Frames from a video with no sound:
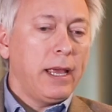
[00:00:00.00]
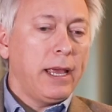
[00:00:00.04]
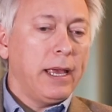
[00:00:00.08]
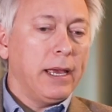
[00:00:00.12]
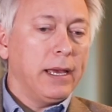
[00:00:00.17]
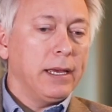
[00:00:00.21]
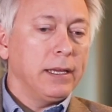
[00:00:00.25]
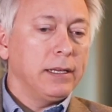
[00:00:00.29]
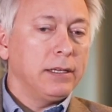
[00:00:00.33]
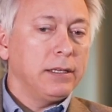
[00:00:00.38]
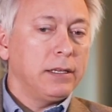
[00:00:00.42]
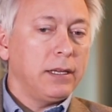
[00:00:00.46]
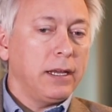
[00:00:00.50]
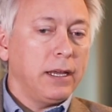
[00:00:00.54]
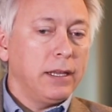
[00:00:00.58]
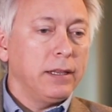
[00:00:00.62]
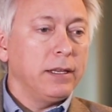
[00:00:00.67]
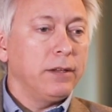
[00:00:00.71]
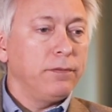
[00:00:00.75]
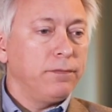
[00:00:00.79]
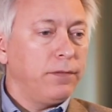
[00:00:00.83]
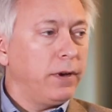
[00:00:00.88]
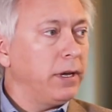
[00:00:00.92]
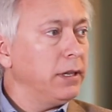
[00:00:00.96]
And
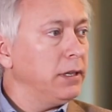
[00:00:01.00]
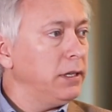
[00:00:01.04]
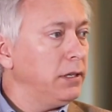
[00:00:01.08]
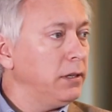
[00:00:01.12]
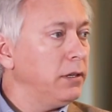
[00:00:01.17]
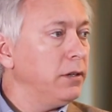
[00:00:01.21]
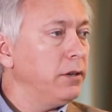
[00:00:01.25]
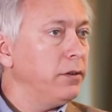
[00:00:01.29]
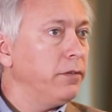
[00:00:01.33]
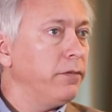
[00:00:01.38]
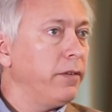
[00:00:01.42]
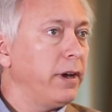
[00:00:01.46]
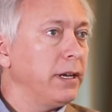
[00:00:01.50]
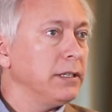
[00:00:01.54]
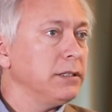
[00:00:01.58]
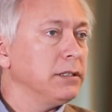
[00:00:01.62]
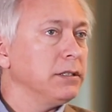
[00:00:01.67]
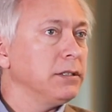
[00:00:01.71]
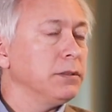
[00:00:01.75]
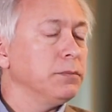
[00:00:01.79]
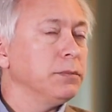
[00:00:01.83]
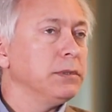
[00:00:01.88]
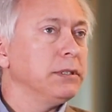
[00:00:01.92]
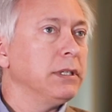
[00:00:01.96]
then finally the
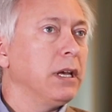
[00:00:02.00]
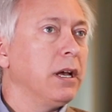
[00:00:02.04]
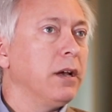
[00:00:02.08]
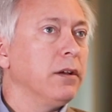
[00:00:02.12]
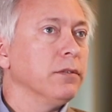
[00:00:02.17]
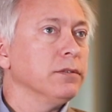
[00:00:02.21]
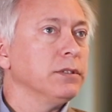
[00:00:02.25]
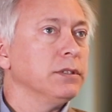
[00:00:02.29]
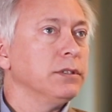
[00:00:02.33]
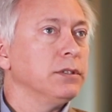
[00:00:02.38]
devices themselves.